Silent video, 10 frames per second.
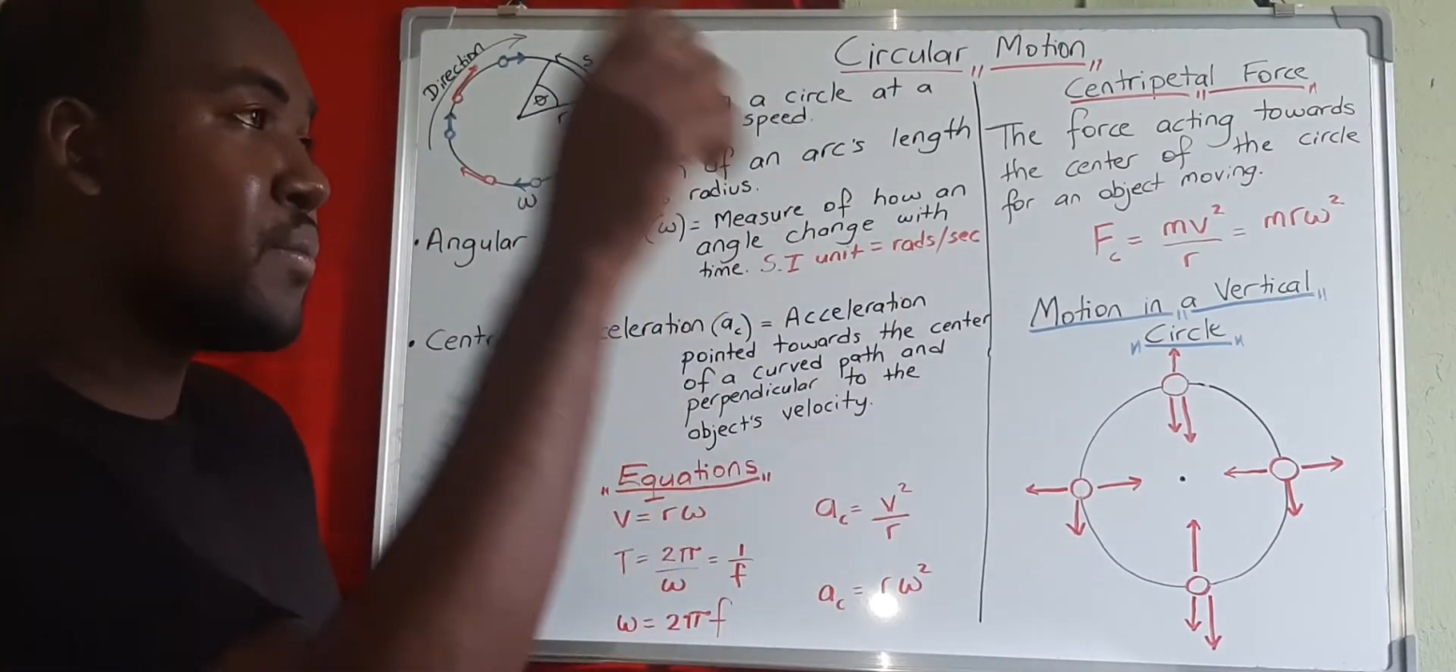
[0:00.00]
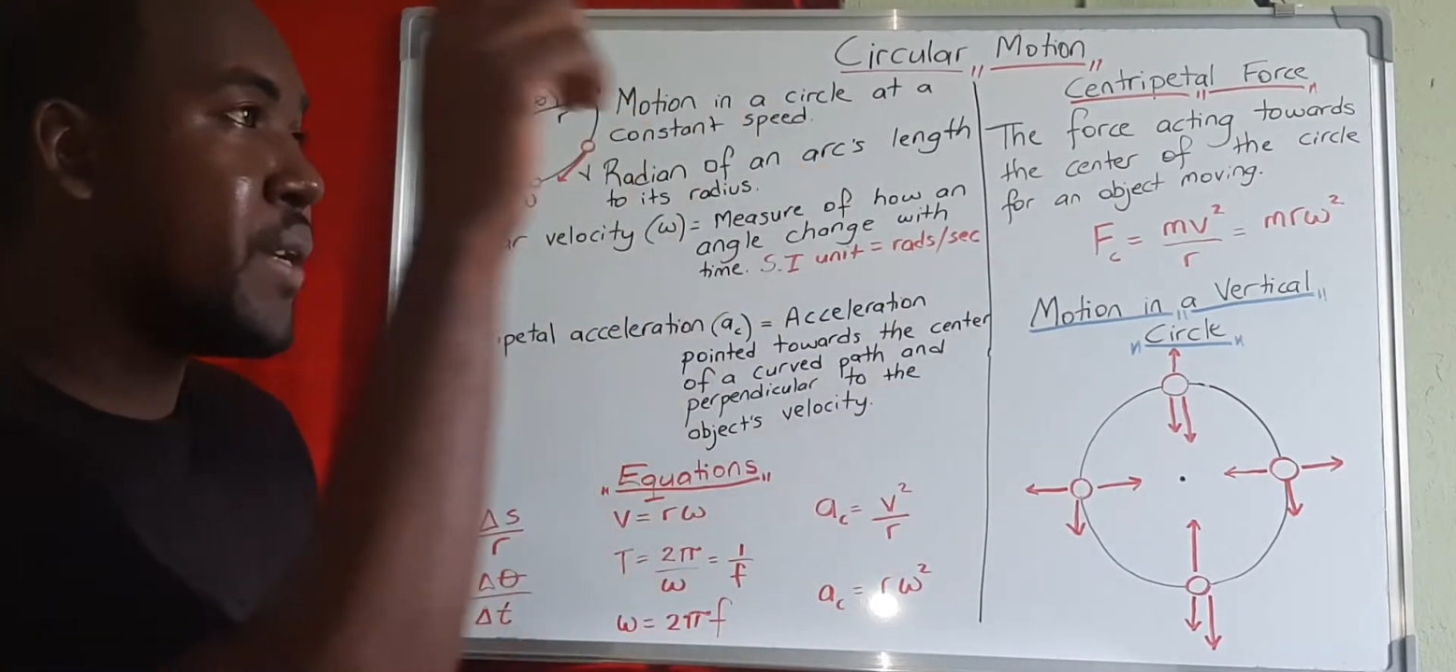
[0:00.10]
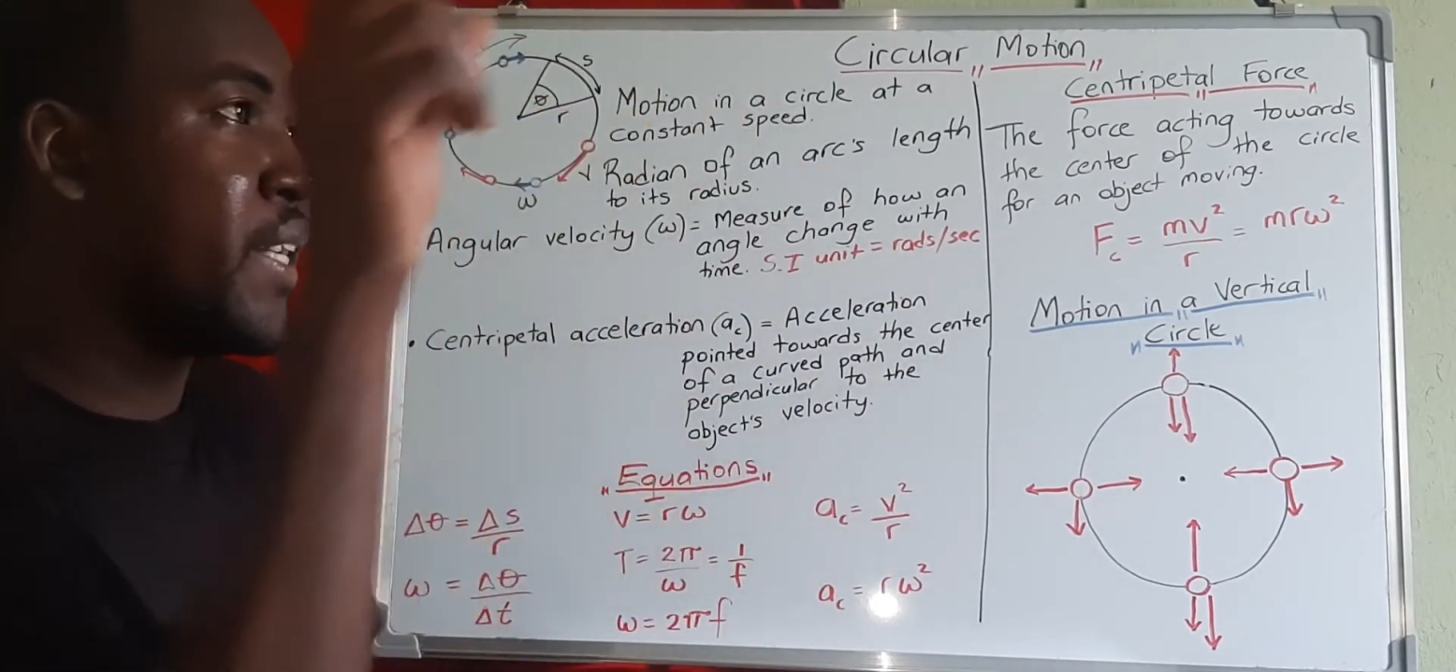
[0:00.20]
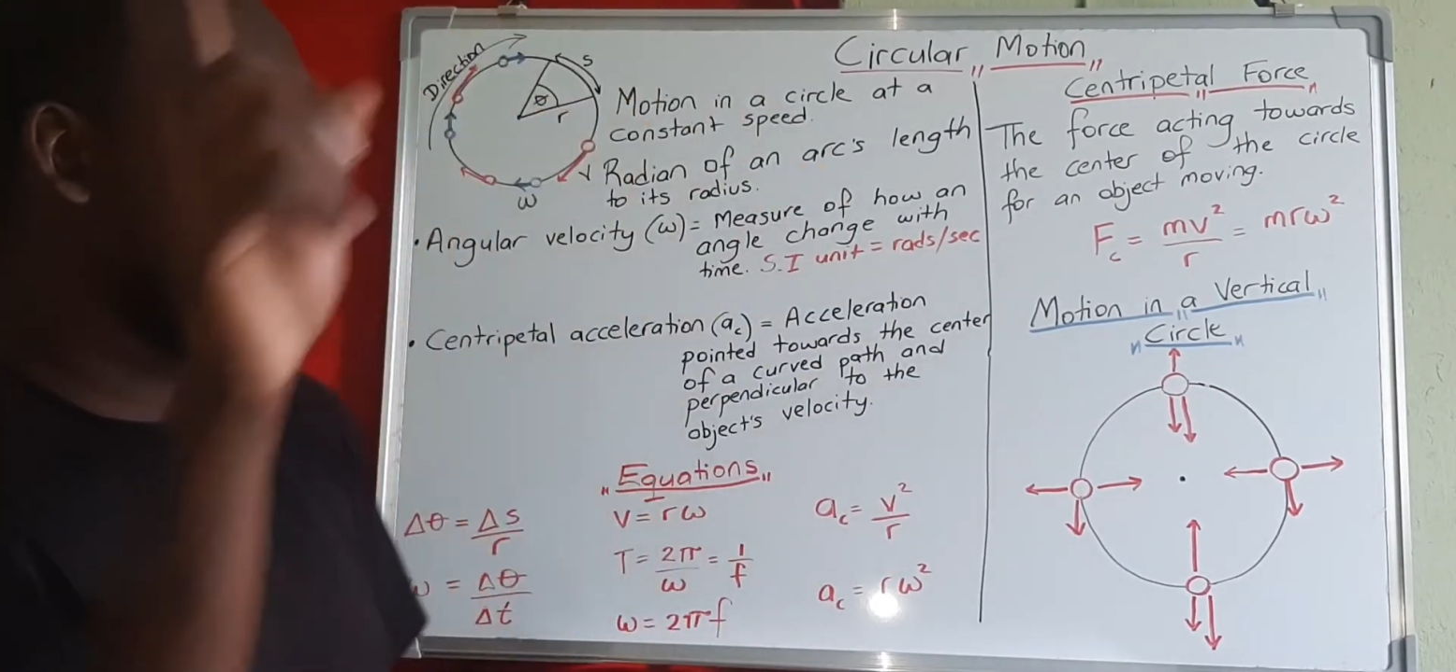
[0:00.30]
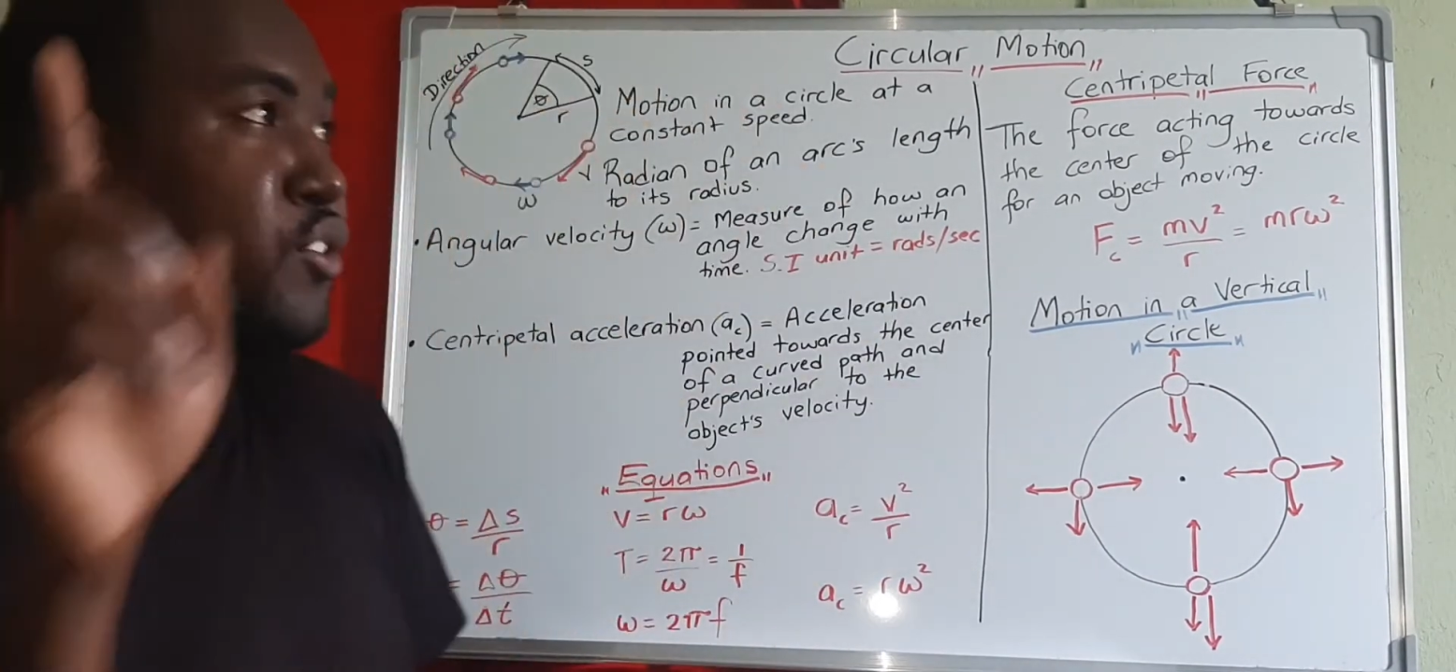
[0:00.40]

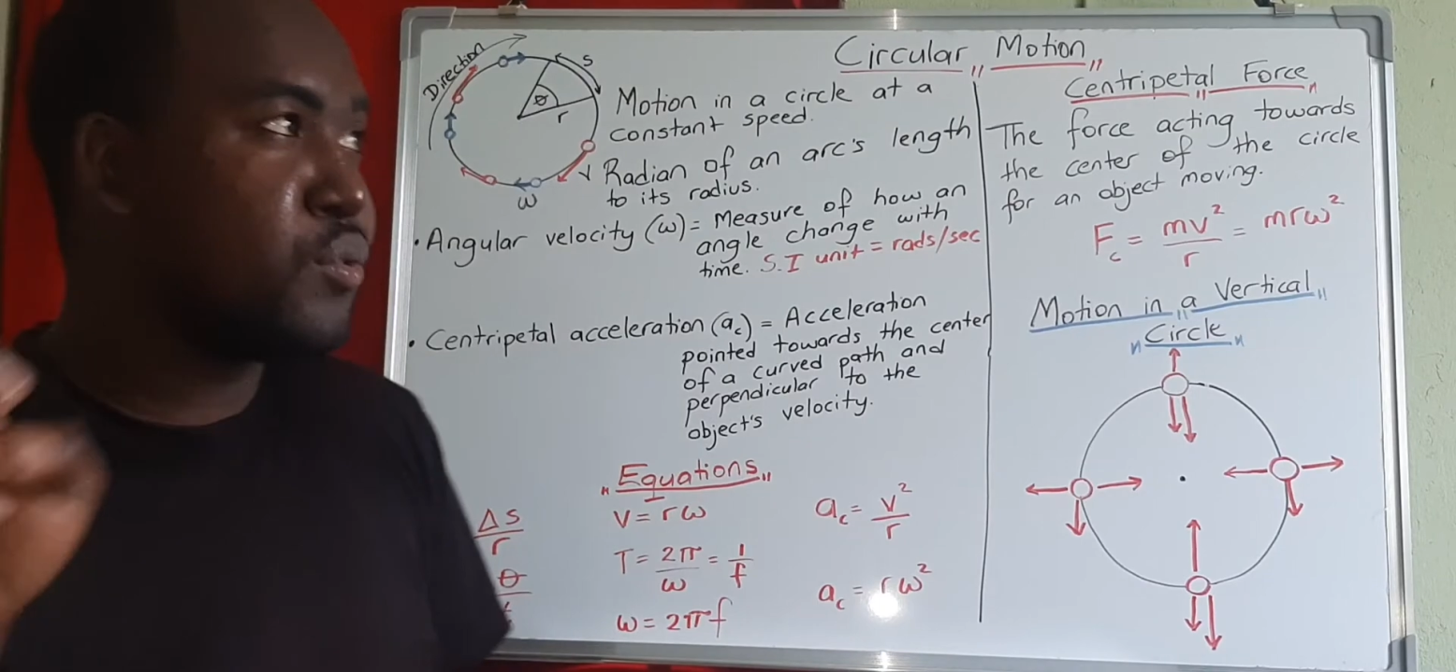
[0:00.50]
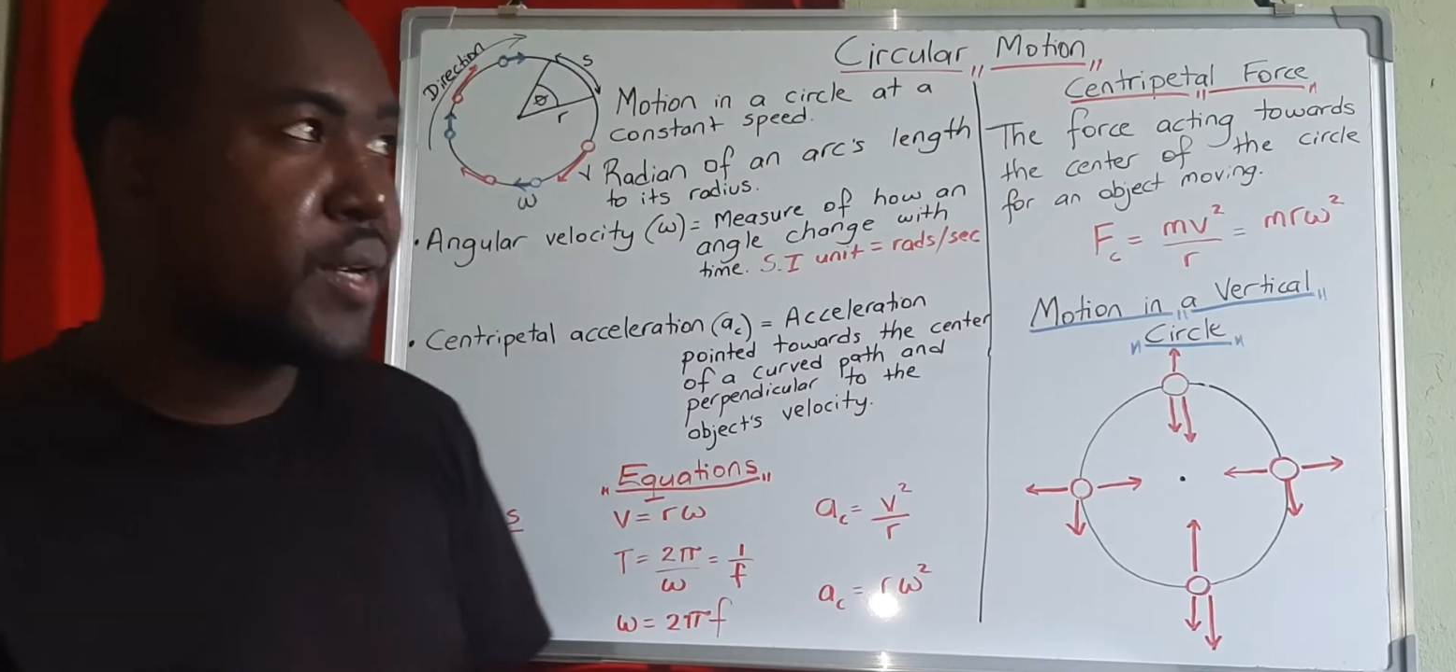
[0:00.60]
imagine you